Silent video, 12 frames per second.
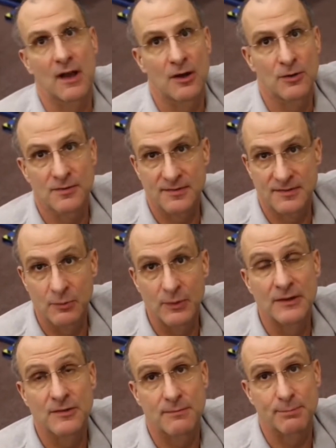are closed, the
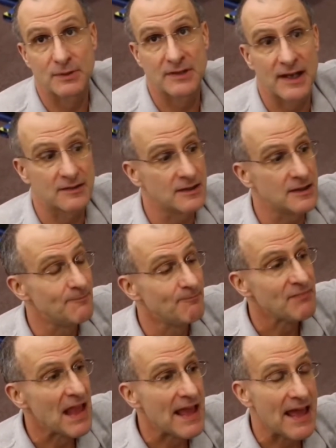windows are protected,
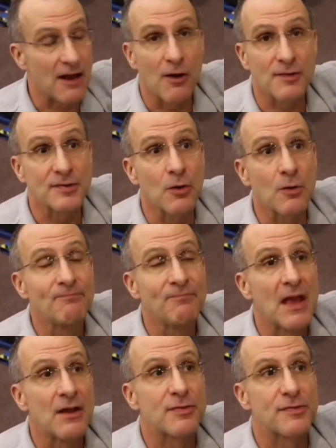and also
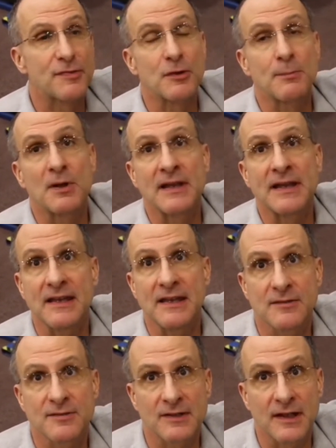thermally
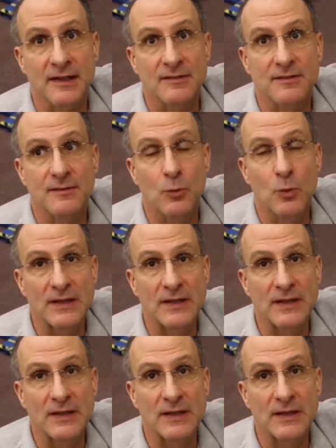insulates the